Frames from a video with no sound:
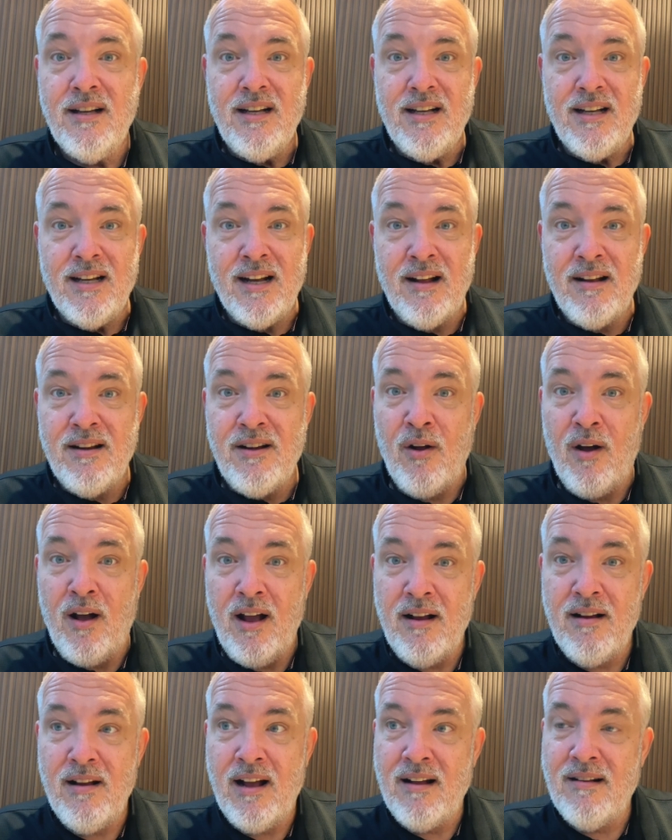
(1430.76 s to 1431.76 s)
And
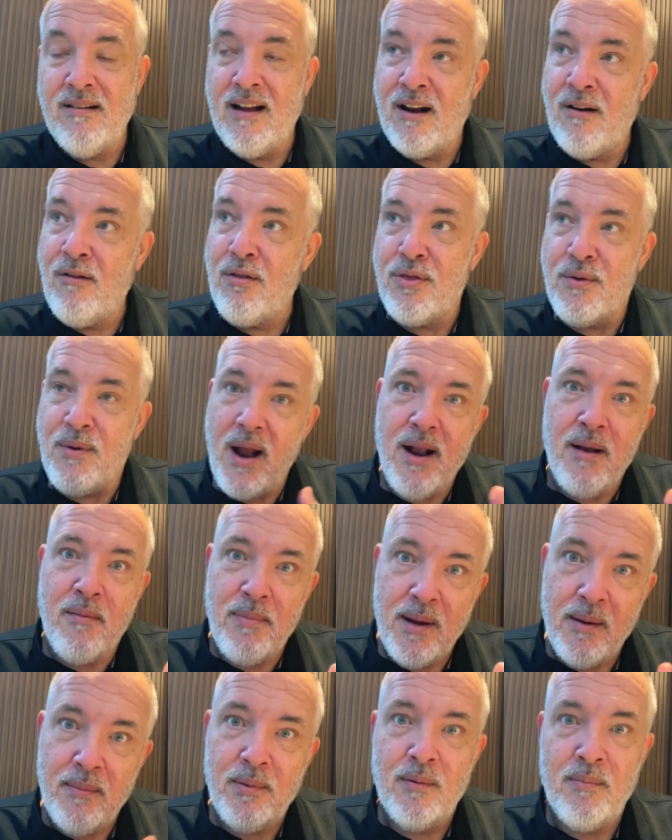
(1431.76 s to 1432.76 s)
I don't threaten
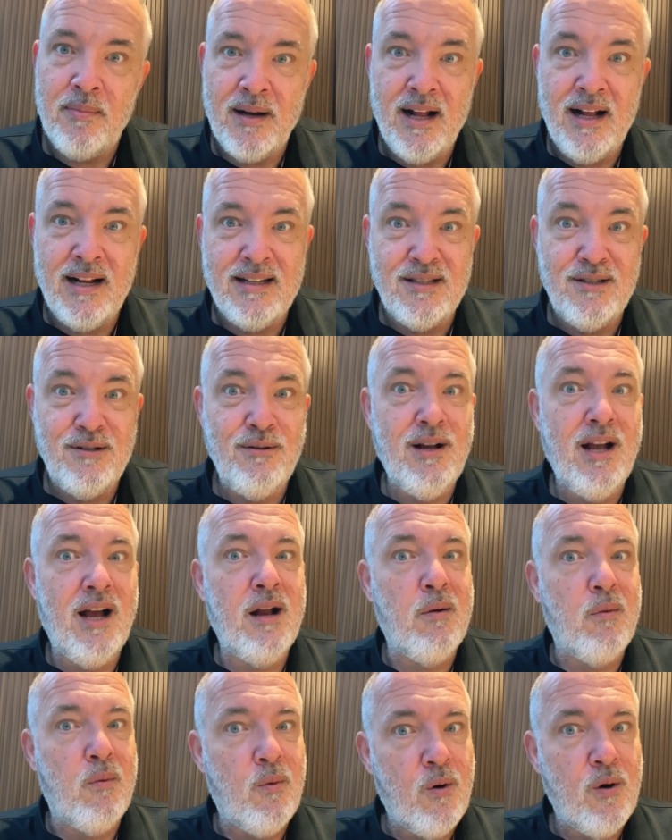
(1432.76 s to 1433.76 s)
people, but I do
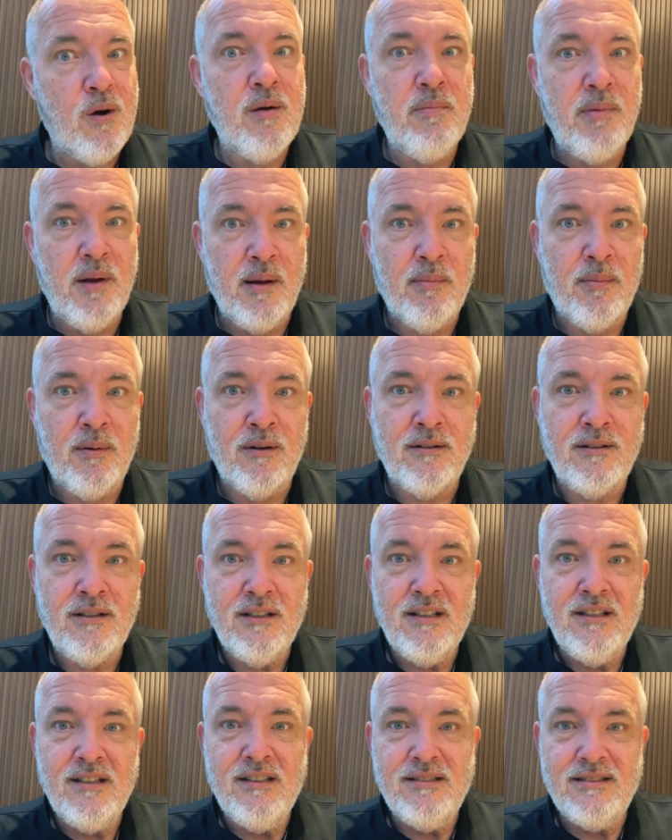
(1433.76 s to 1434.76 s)
kind of warn people
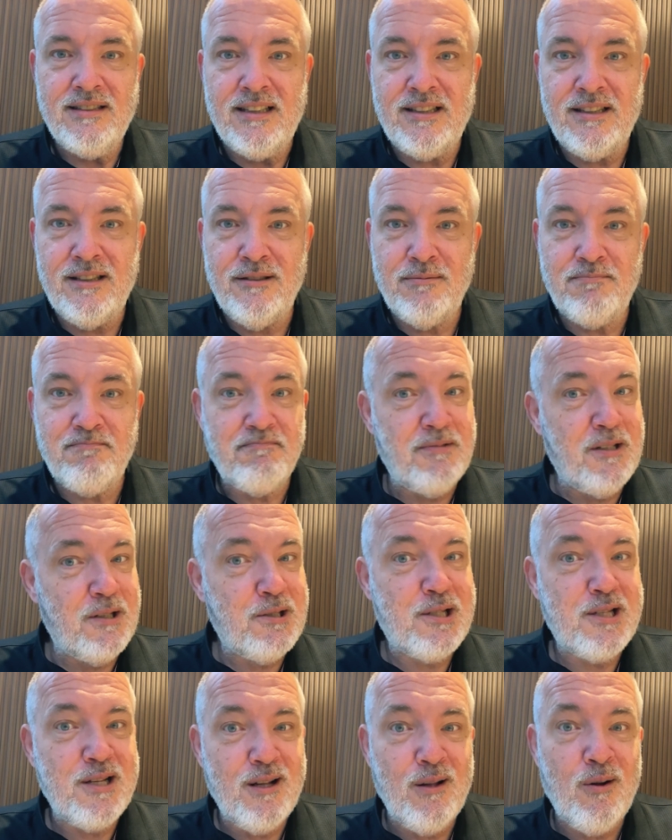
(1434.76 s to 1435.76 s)
that
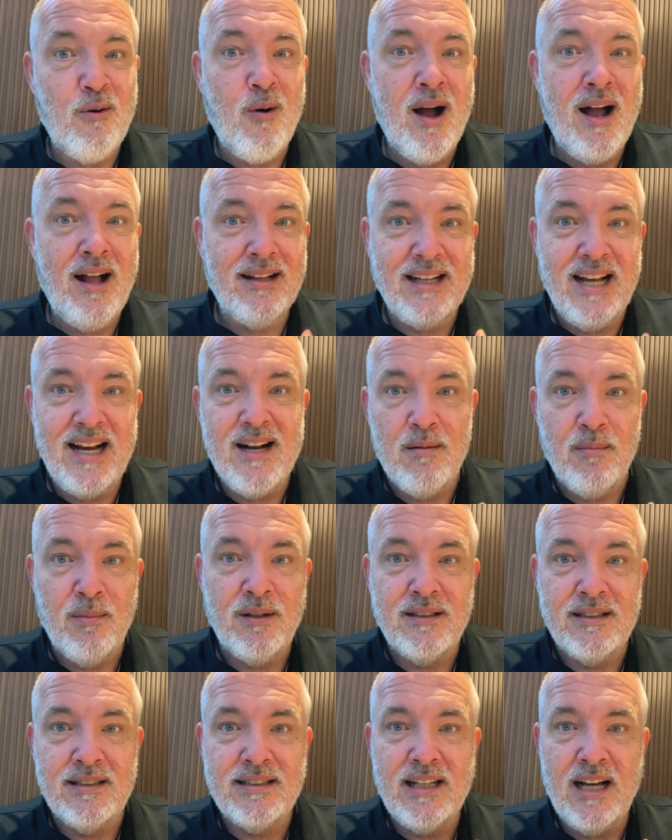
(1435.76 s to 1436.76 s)
there's still a wild
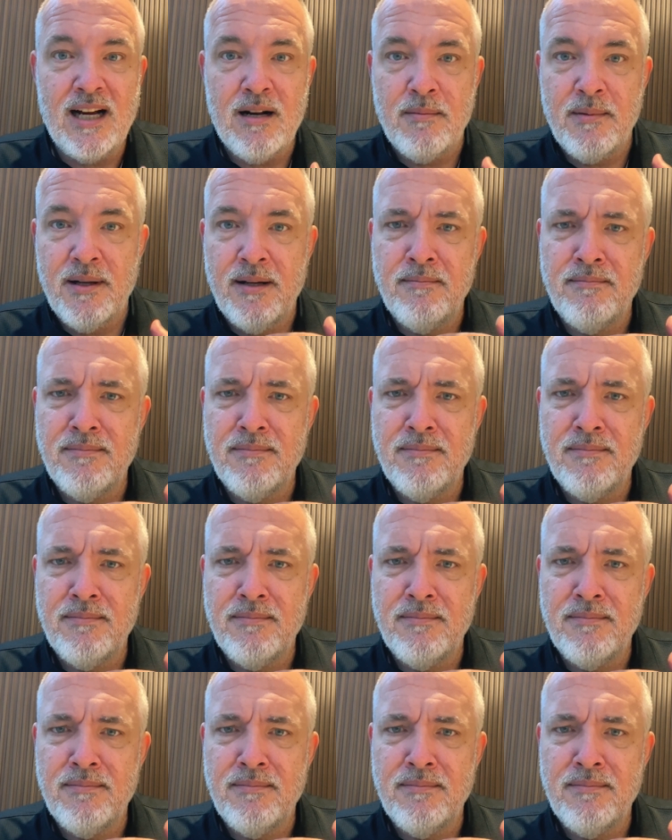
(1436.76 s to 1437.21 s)
animal inside of me.